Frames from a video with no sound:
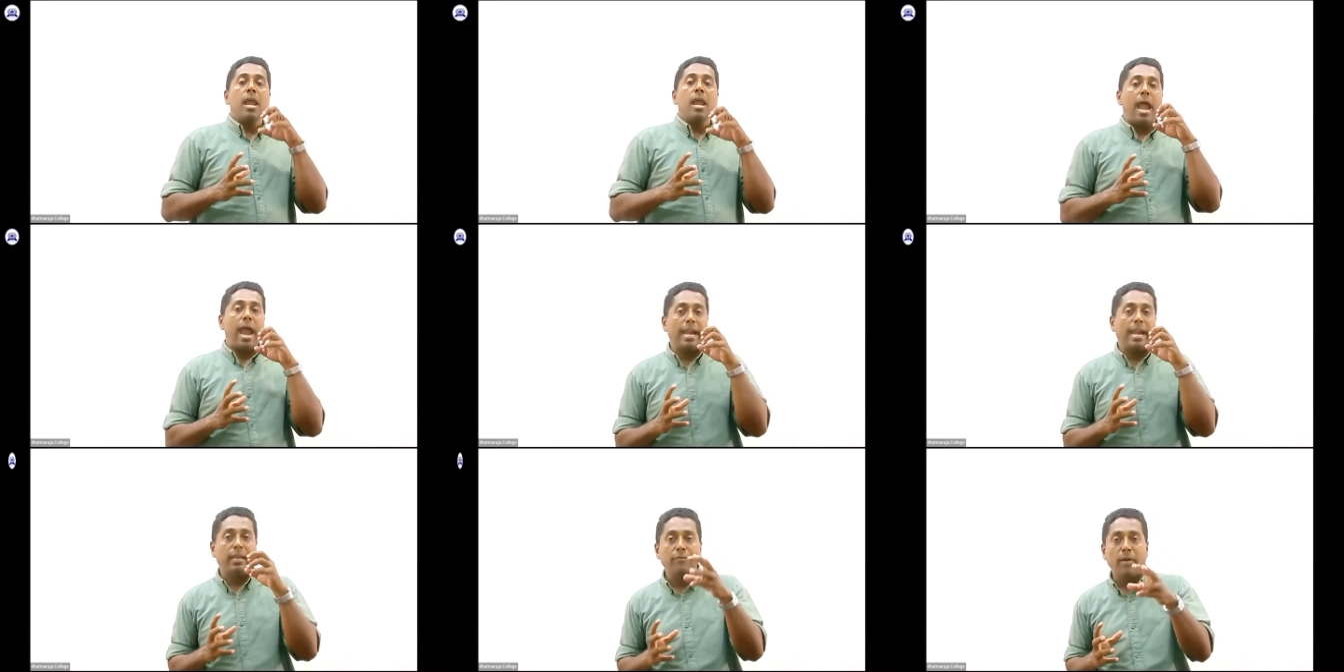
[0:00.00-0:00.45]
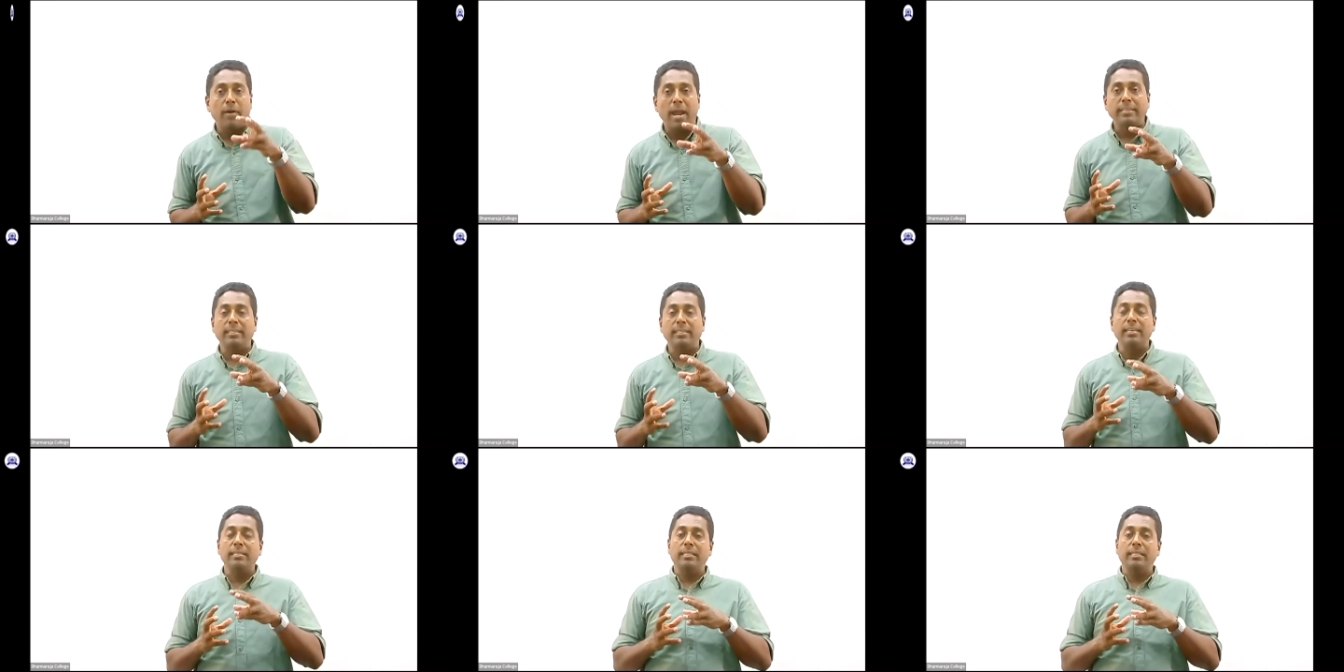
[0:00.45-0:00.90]

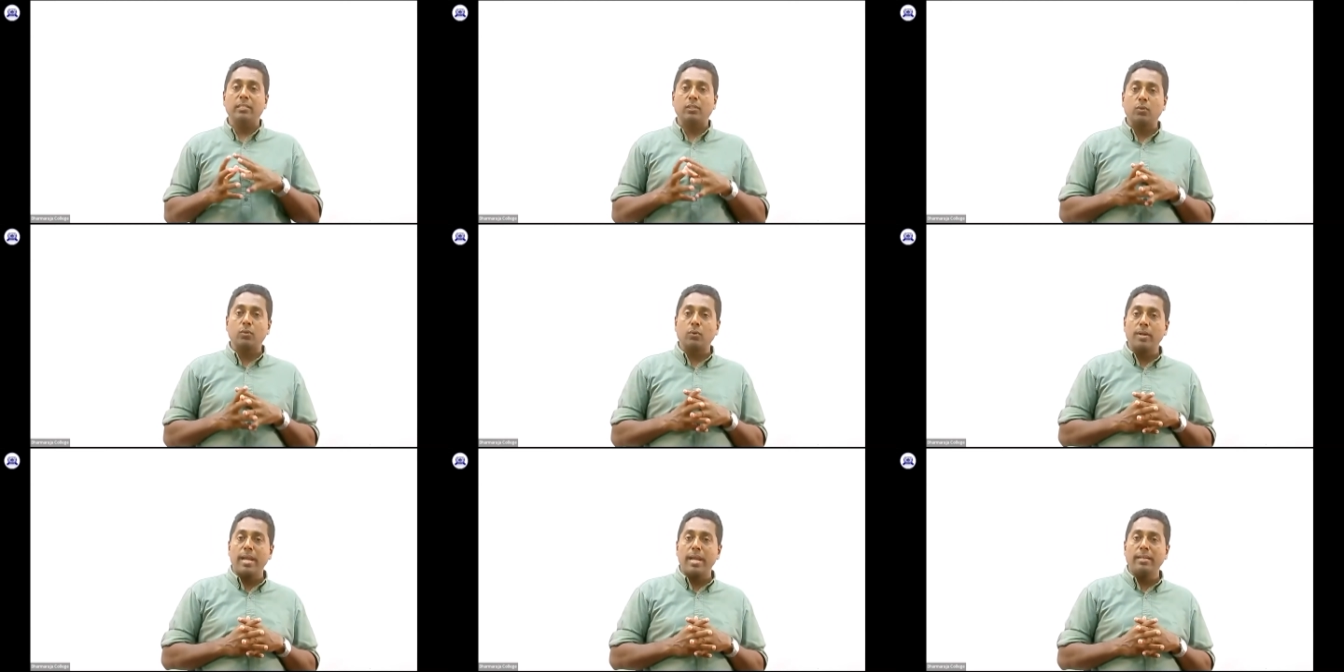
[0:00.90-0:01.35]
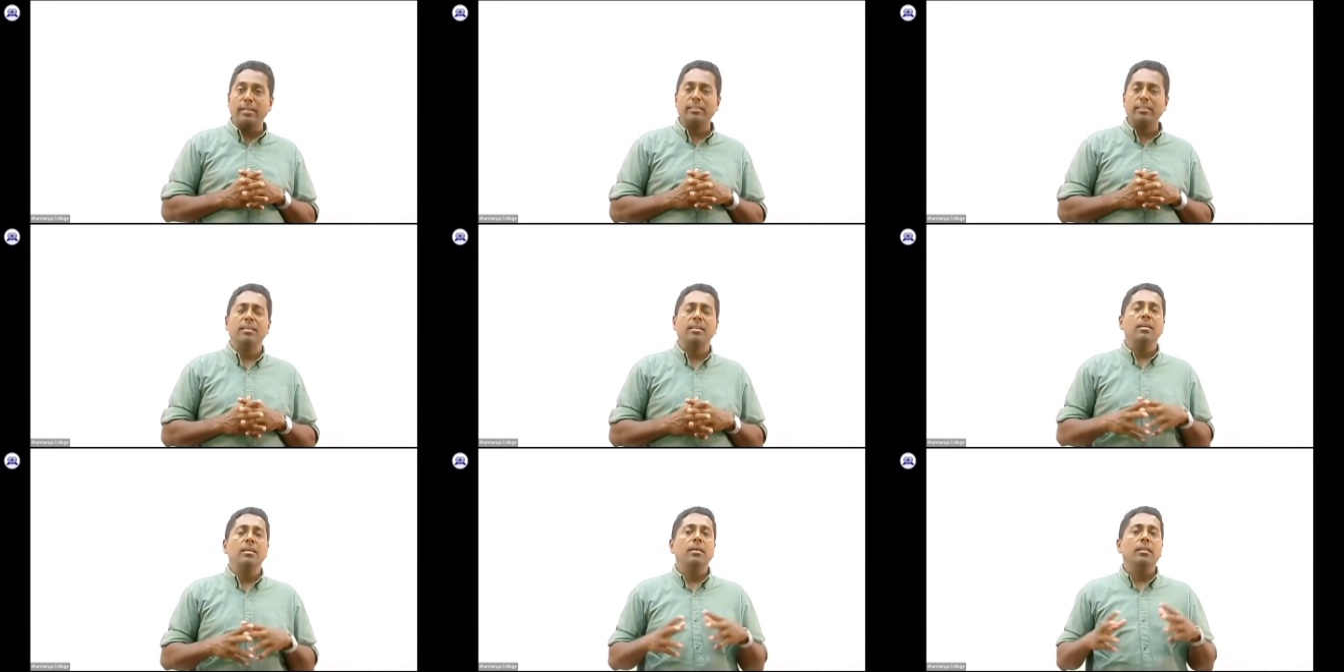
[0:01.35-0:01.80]
advising the students.
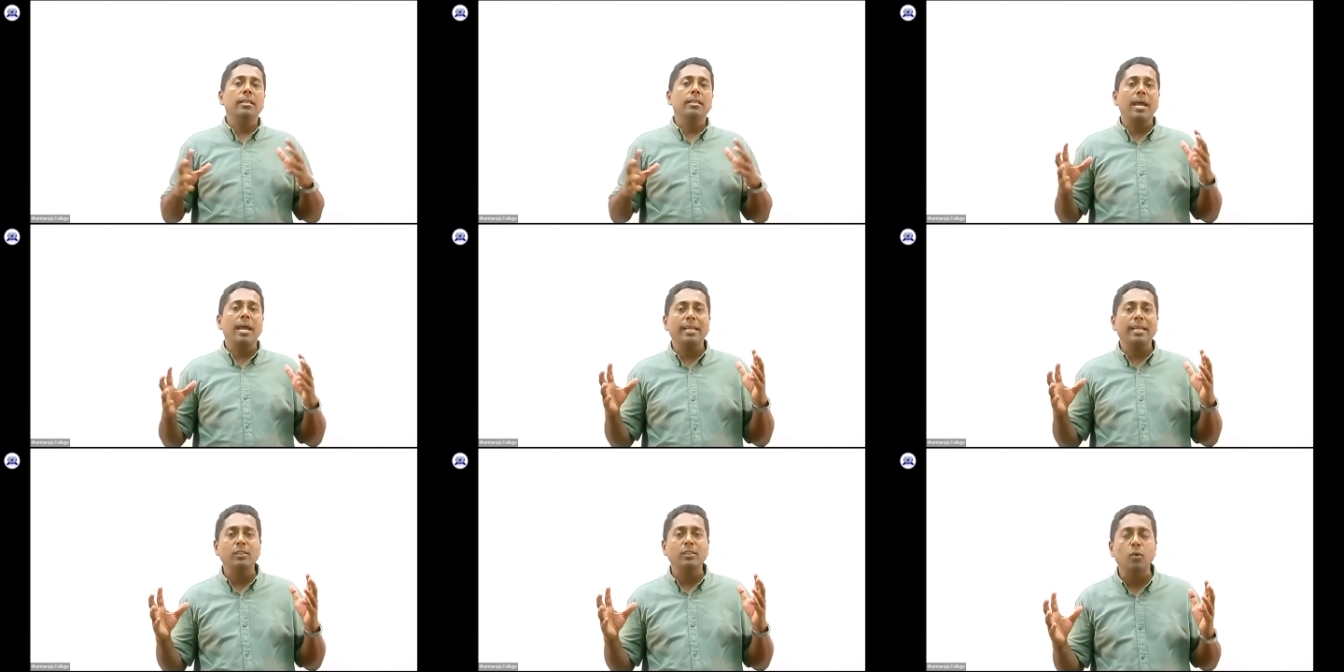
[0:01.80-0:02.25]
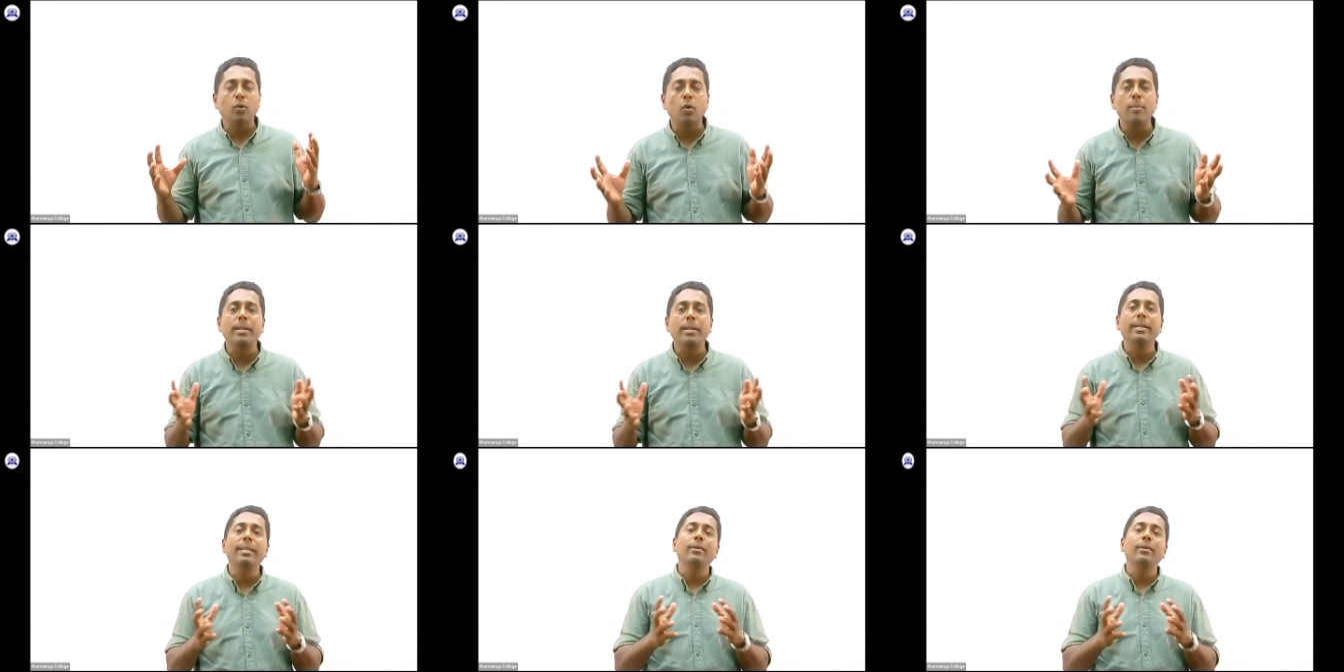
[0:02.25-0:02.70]
There are so
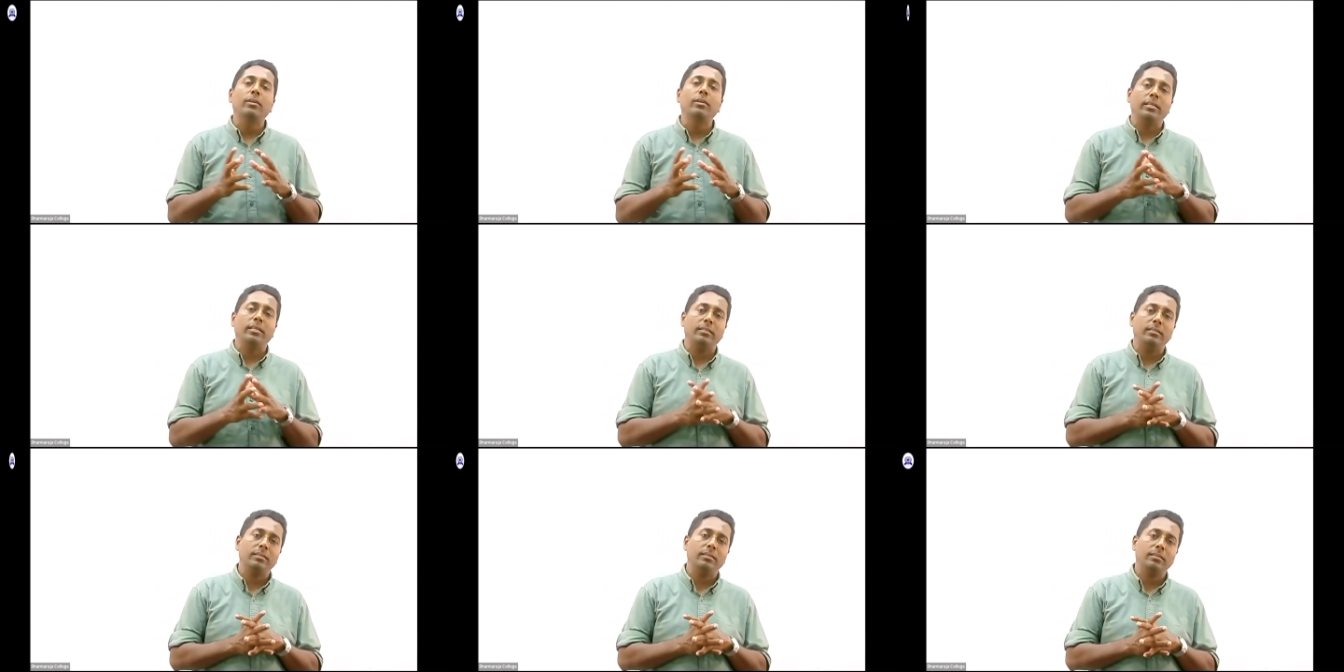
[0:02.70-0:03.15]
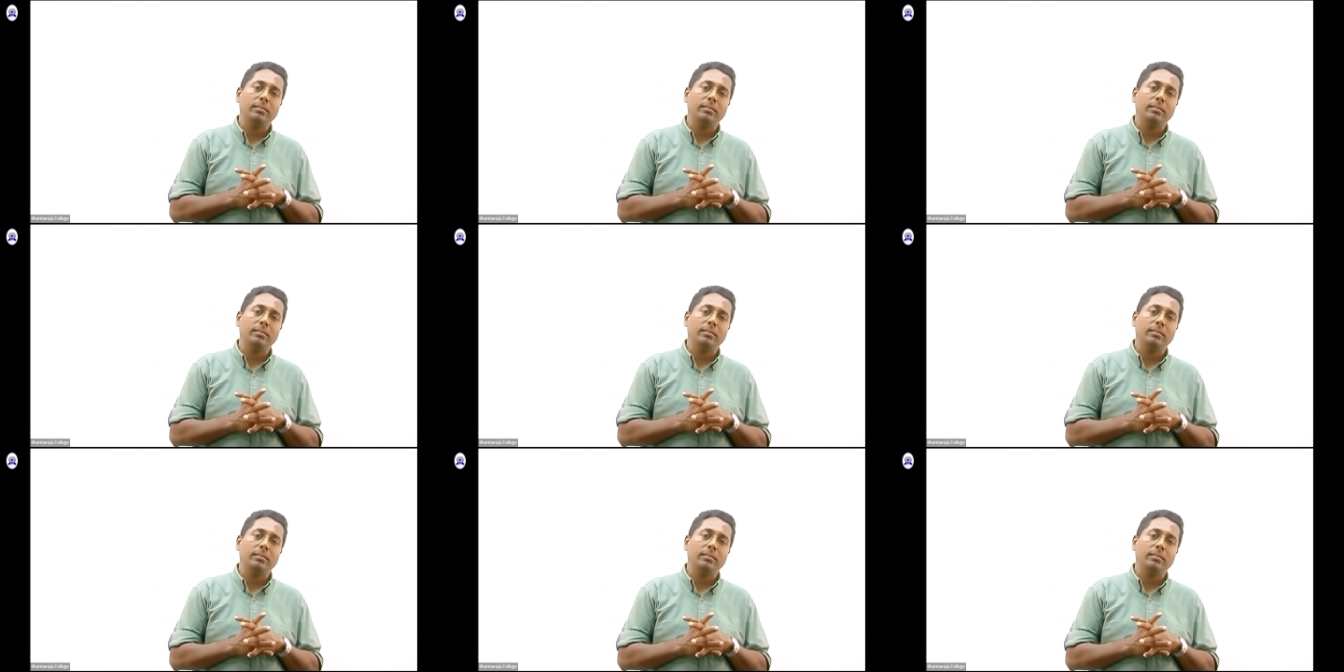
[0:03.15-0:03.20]
many duties